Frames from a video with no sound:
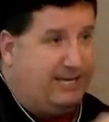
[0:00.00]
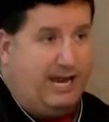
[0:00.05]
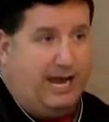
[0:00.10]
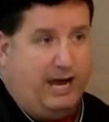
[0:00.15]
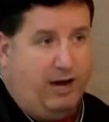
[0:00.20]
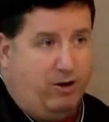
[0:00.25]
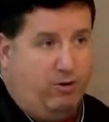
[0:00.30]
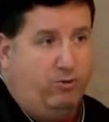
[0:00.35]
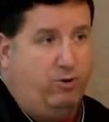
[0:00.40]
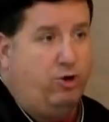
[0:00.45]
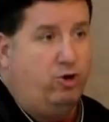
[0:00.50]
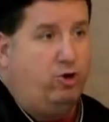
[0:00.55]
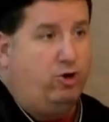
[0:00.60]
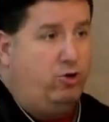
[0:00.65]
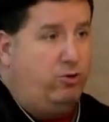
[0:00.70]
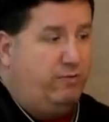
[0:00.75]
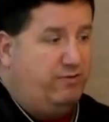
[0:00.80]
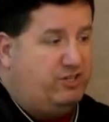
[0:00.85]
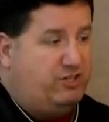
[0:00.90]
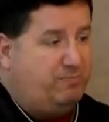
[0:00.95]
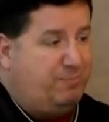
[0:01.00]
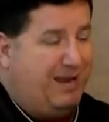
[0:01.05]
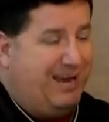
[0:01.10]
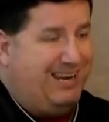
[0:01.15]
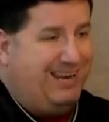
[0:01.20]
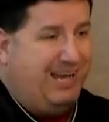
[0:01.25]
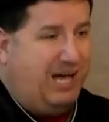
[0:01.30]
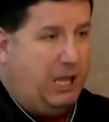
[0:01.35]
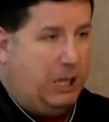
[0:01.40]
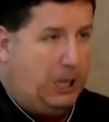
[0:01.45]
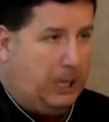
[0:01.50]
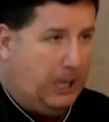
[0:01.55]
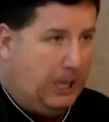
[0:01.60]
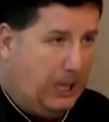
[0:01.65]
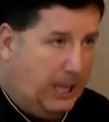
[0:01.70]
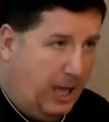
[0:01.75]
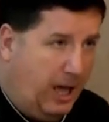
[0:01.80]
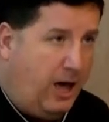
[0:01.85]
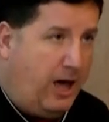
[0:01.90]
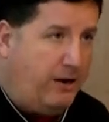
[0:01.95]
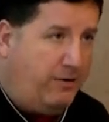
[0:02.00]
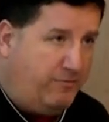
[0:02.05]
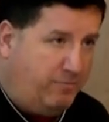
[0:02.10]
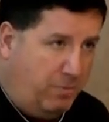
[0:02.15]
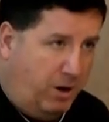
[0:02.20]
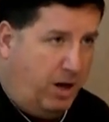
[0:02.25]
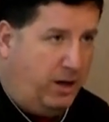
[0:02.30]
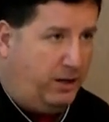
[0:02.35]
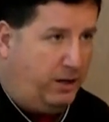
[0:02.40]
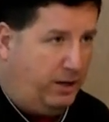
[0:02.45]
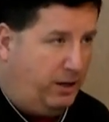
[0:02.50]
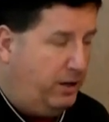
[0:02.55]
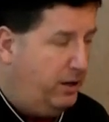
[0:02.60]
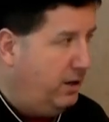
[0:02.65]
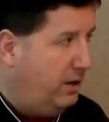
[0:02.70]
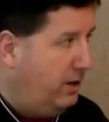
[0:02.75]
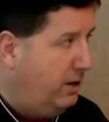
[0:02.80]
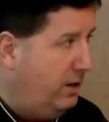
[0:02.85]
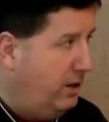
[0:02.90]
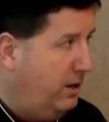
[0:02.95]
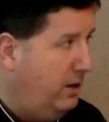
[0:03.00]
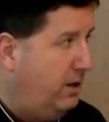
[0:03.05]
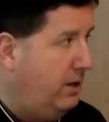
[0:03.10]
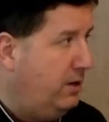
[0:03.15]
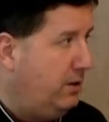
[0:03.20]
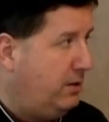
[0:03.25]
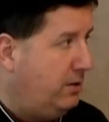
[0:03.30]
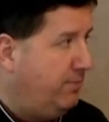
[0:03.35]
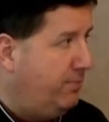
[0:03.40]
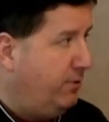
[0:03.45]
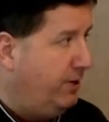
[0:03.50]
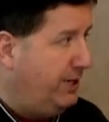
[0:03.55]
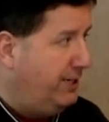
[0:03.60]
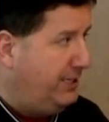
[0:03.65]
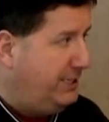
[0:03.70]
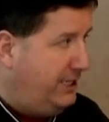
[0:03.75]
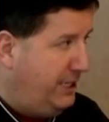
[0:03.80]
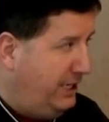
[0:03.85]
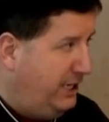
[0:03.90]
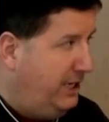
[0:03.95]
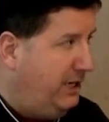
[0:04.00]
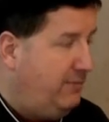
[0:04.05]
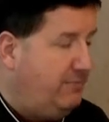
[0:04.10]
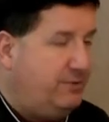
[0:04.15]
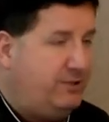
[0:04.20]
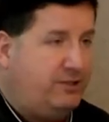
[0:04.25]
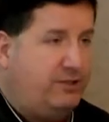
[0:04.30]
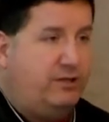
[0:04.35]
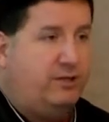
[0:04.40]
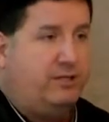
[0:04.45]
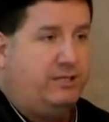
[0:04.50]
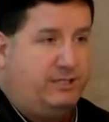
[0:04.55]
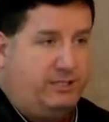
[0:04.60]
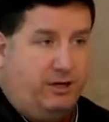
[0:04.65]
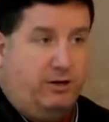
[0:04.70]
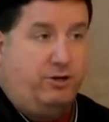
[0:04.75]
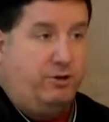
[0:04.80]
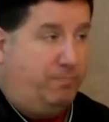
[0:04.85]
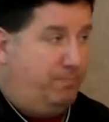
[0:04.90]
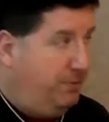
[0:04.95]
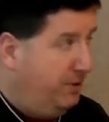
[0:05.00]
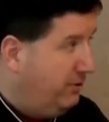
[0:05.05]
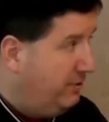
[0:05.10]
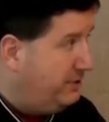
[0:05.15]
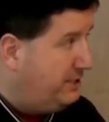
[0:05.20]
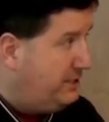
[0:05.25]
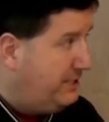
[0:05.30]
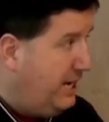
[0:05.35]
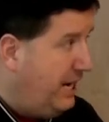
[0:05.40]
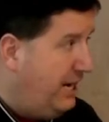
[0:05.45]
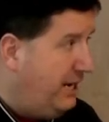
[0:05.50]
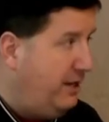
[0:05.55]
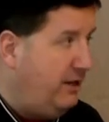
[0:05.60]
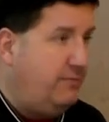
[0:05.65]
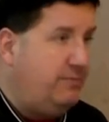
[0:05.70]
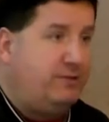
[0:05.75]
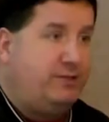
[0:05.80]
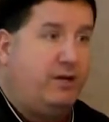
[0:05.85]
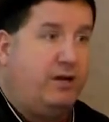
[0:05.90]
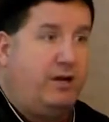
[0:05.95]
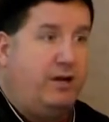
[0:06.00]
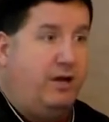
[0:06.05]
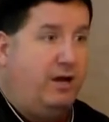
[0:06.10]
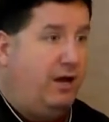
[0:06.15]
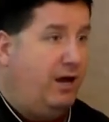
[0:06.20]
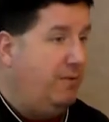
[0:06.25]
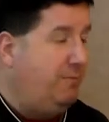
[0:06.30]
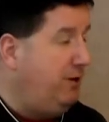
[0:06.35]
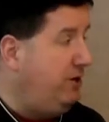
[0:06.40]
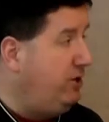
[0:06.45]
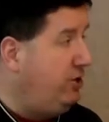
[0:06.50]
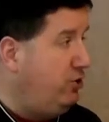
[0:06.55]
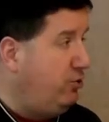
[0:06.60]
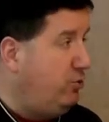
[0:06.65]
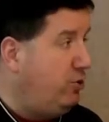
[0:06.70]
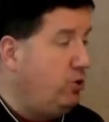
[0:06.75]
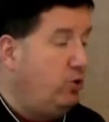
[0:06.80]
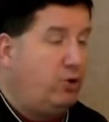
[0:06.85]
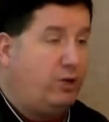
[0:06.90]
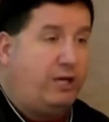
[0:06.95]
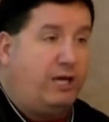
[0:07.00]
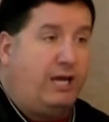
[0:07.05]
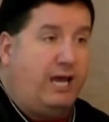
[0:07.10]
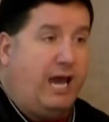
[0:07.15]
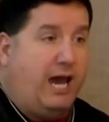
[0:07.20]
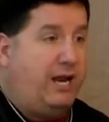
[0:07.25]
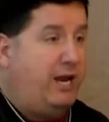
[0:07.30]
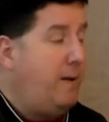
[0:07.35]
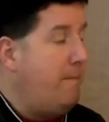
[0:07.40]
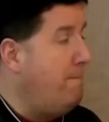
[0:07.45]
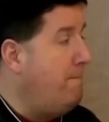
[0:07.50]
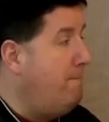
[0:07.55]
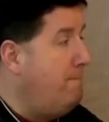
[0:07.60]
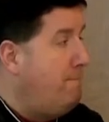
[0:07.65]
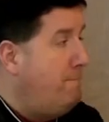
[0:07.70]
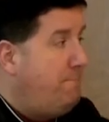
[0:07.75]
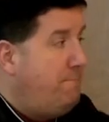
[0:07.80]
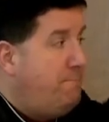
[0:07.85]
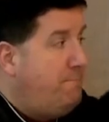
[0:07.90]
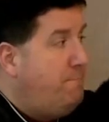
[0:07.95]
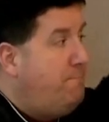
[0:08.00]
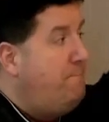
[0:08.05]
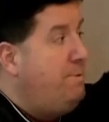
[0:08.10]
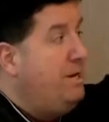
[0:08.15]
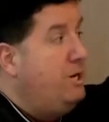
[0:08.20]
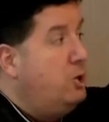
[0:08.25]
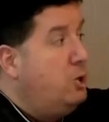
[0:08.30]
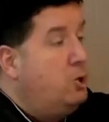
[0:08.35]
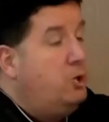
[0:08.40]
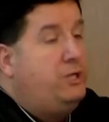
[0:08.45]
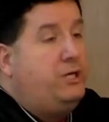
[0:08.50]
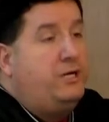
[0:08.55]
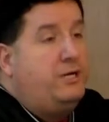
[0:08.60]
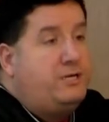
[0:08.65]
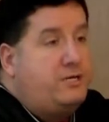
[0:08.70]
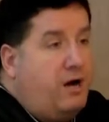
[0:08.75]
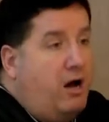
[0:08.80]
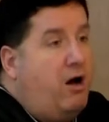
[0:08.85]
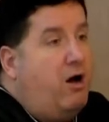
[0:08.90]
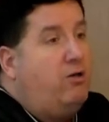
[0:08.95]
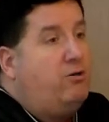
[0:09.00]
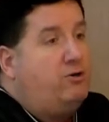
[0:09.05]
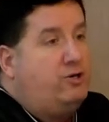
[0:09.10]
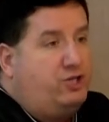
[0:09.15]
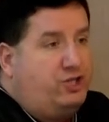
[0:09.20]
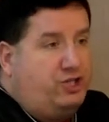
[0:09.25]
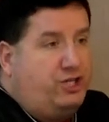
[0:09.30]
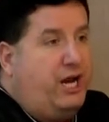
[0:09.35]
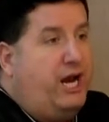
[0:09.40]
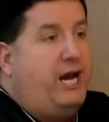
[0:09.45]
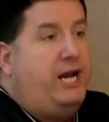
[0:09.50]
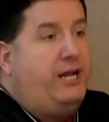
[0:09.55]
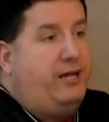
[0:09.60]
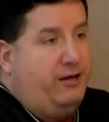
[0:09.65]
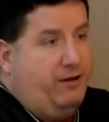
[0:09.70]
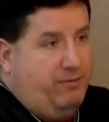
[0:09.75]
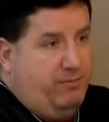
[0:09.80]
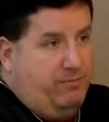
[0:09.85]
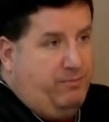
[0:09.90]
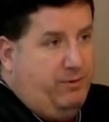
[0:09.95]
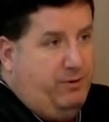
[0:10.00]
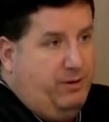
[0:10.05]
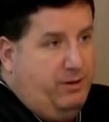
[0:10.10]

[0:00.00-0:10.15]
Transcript: now who have spent a lot of money to bring teams, to build stadiums. I mean, you were looking at $1 billion stadium